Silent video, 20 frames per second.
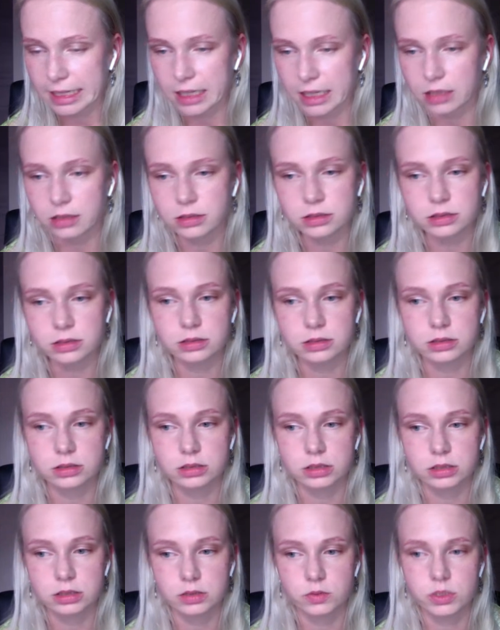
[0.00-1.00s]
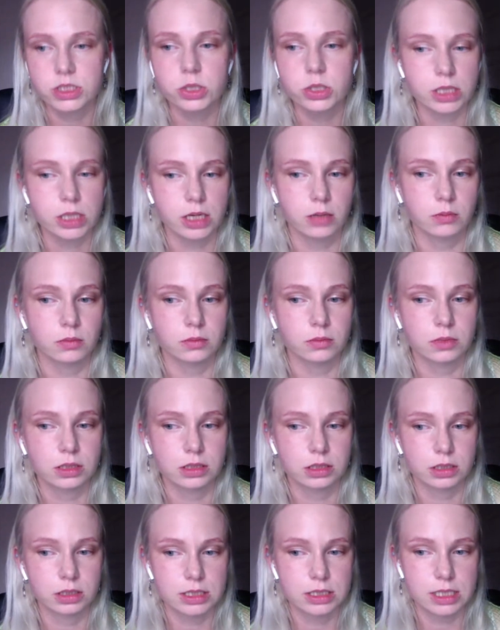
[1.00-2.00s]
Yen, what's your name?
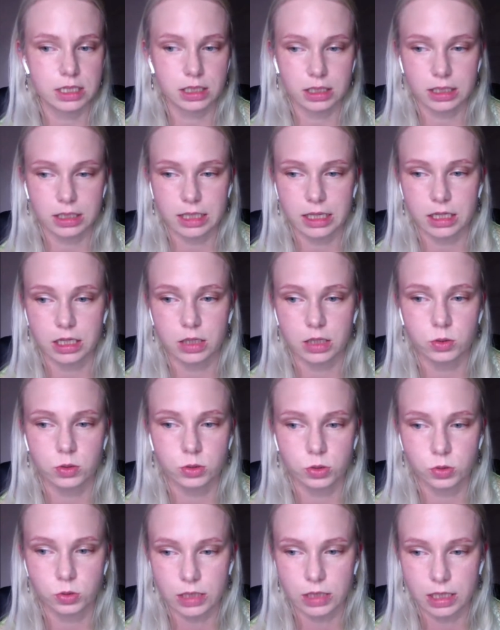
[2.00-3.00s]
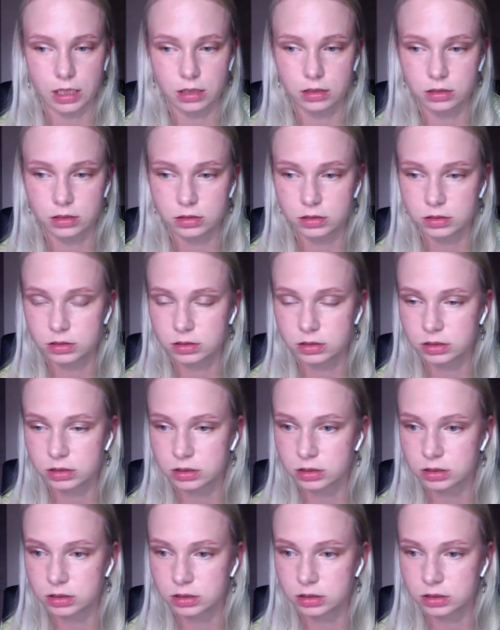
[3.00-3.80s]
Is that, can I call you Yen?